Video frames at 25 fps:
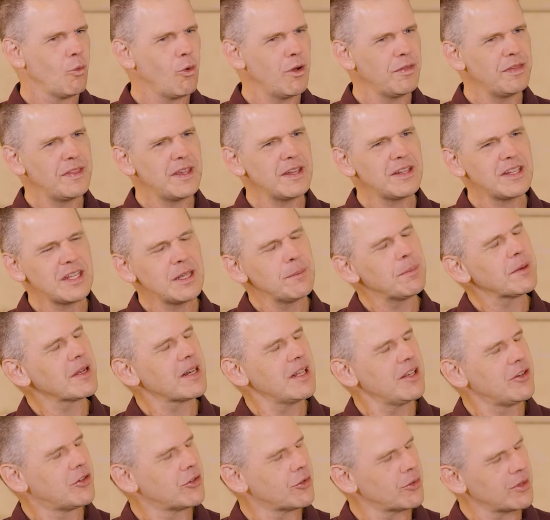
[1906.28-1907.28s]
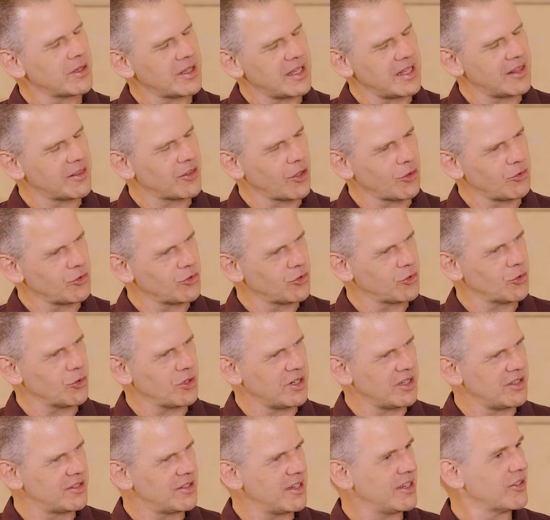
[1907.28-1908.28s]
What they're typically doing in those
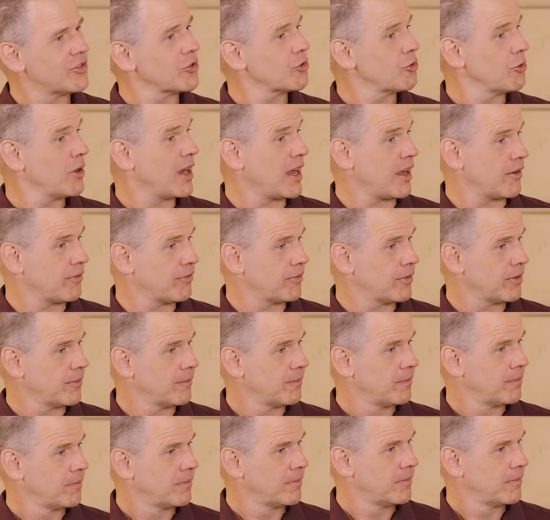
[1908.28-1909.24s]
joins is a graph.